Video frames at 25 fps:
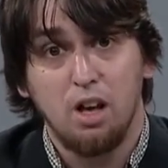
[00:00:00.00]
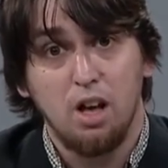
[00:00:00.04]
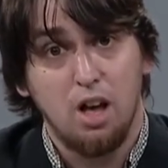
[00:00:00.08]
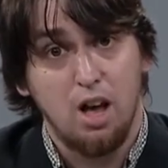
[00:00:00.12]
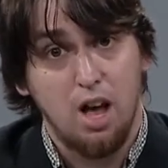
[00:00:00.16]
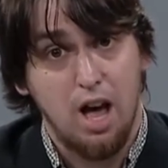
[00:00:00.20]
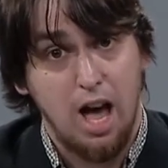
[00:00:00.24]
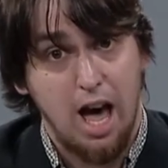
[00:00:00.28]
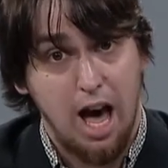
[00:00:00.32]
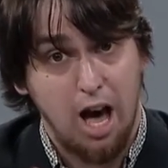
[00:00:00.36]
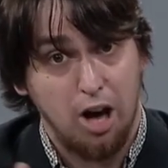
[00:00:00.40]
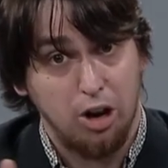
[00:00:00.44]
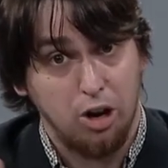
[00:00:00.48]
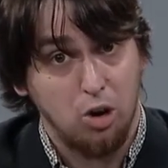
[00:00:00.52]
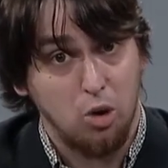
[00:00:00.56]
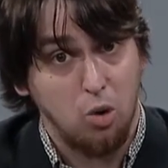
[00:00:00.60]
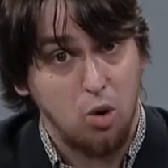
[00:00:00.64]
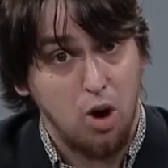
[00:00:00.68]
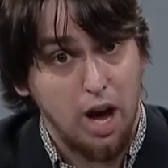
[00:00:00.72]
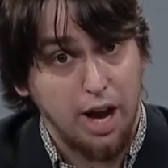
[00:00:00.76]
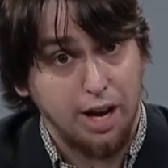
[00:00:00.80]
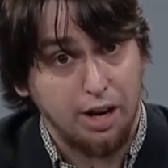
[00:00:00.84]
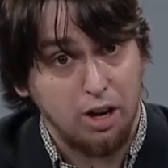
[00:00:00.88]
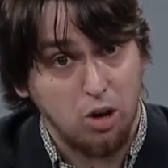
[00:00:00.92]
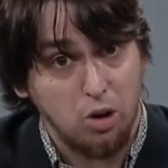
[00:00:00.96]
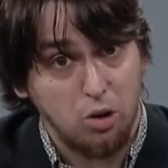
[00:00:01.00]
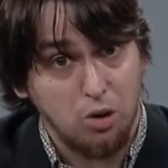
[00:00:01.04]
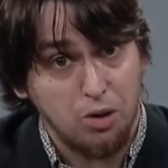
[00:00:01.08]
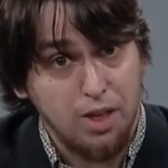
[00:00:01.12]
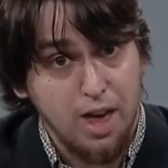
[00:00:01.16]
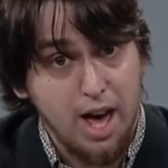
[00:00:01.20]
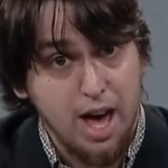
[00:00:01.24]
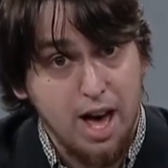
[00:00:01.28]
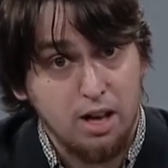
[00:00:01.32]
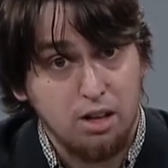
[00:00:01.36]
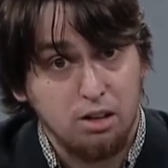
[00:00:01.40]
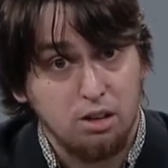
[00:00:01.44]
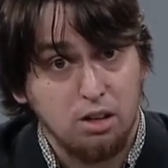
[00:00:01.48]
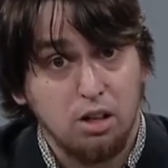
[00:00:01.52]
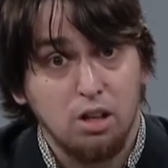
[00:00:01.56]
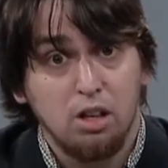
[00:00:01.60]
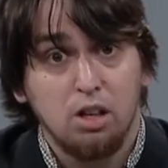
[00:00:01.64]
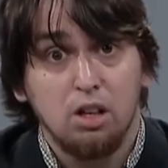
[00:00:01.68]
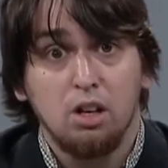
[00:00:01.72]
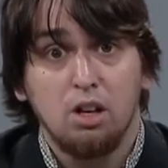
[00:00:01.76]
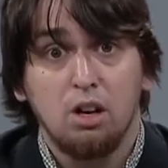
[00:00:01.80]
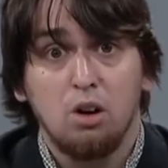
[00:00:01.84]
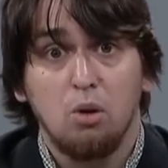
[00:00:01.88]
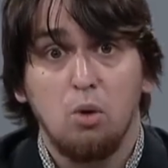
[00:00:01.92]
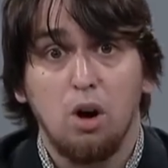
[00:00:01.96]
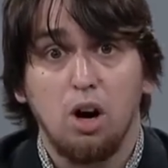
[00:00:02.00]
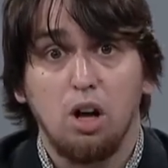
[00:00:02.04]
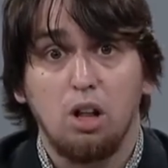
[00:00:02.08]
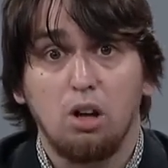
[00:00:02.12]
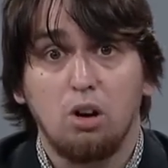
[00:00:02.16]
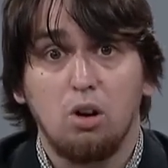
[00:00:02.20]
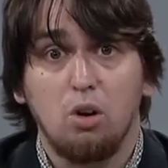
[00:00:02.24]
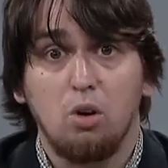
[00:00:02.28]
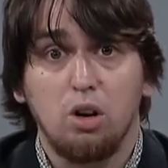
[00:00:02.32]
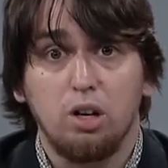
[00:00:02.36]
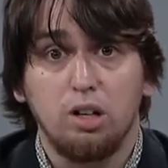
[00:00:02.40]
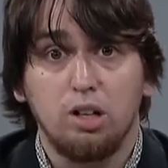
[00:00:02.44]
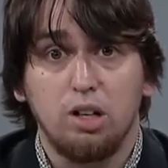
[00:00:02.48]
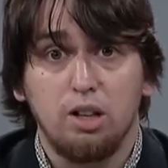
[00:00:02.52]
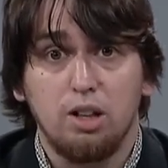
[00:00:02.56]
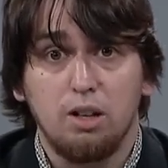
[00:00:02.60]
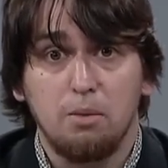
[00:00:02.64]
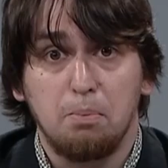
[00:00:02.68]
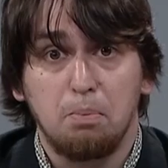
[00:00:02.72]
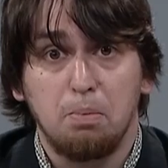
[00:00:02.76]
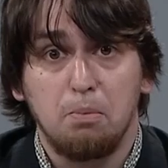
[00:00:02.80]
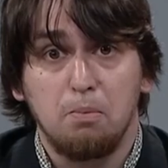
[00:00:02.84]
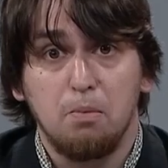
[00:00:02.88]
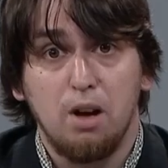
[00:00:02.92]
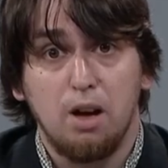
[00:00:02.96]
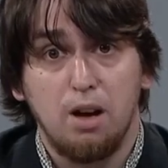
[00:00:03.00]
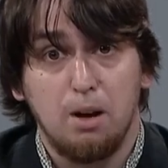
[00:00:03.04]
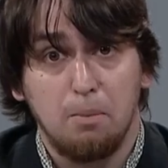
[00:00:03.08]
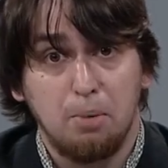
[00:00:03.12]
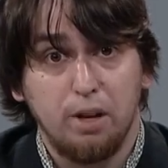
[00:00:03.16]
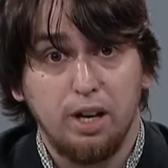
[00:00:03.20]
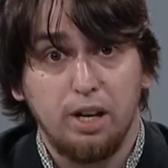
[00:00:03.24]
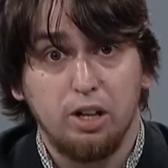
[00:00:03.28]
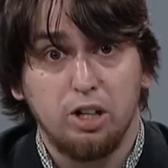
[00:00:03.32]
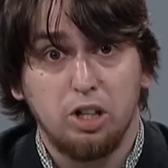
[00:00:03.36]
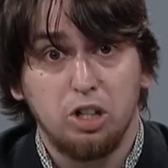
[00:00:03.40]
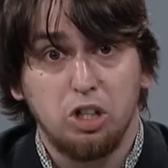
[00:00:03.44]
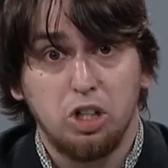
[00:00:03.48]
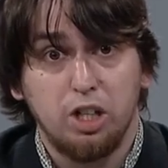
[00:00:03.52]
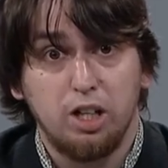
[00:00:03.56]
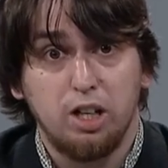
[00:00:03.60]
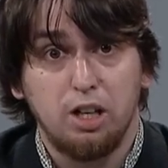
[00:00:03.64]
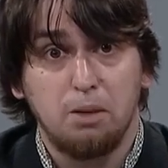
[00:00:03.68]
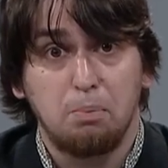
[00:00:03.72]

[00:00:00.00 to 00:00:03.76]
How do I know that? Well, according to the Peter G.